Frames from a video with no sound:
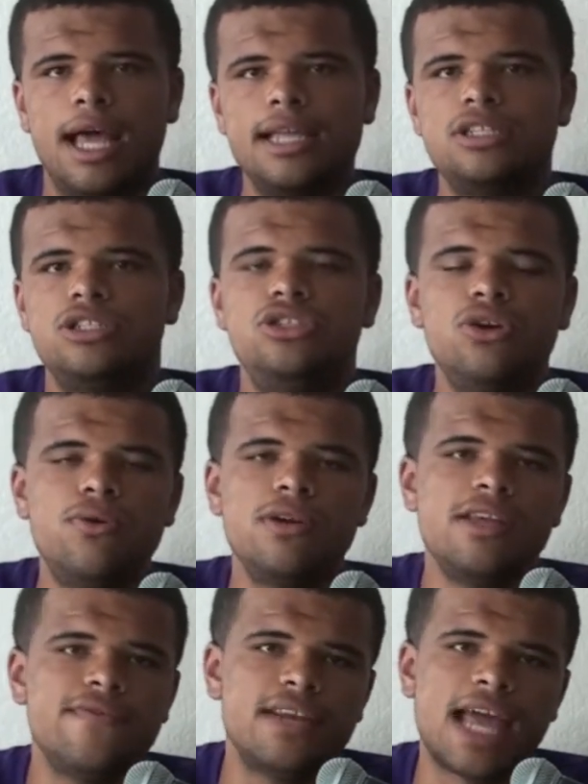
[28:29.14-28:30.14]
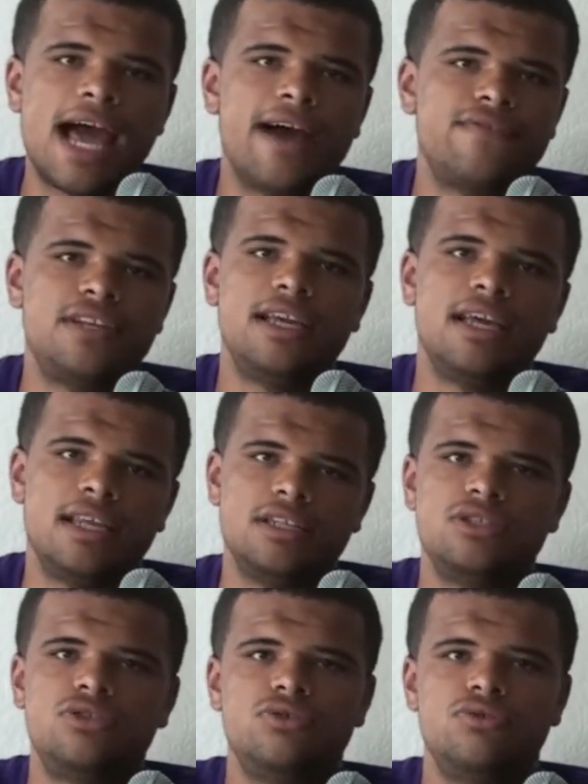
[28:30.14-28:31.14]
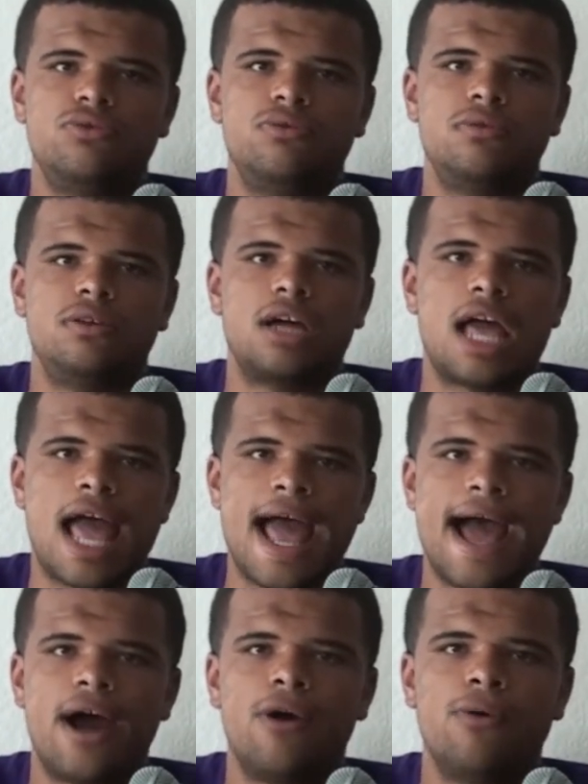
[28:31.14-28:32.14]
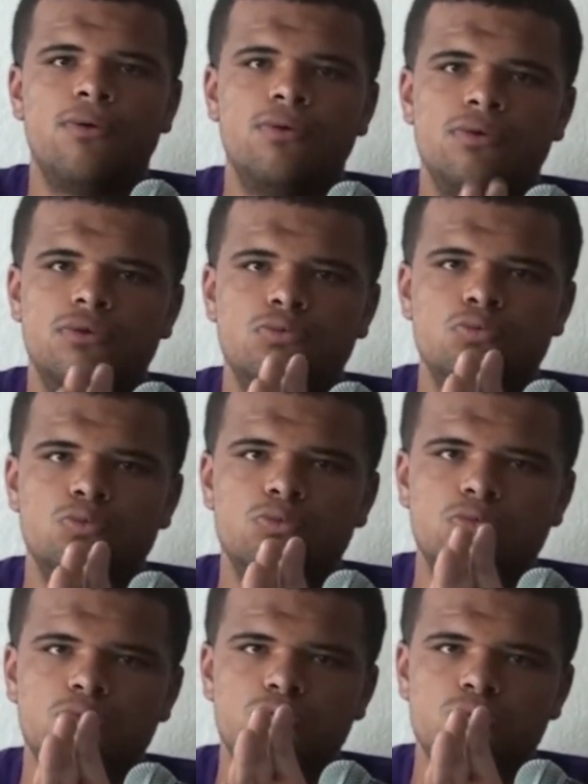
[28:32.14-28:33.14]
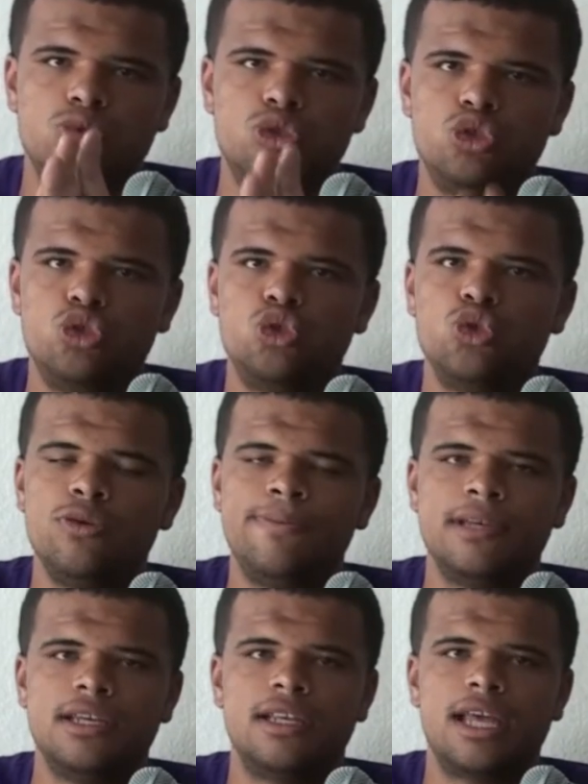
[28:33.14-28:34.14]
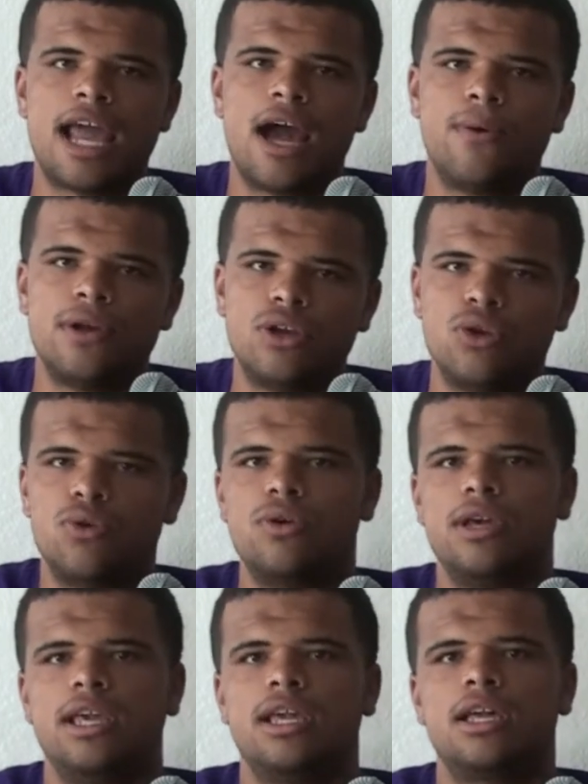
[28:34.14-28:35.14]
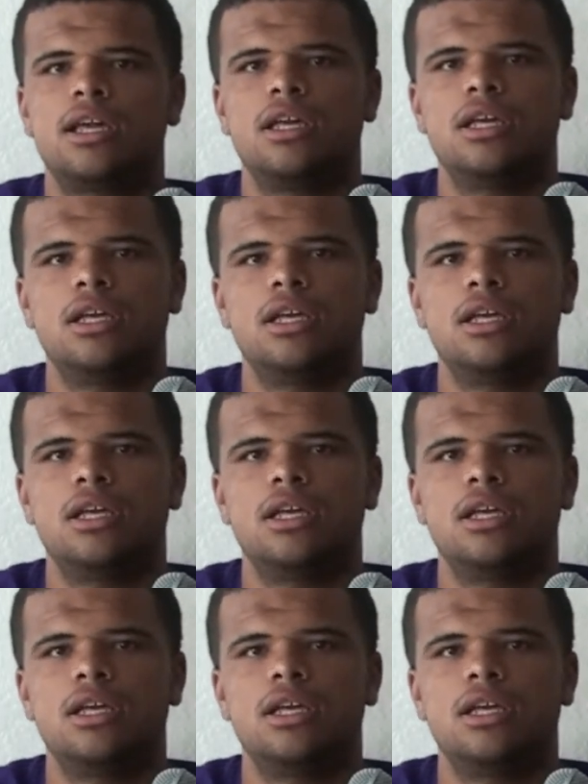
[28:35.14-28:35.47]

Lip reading: I don't even have to get into how stupid and how annoying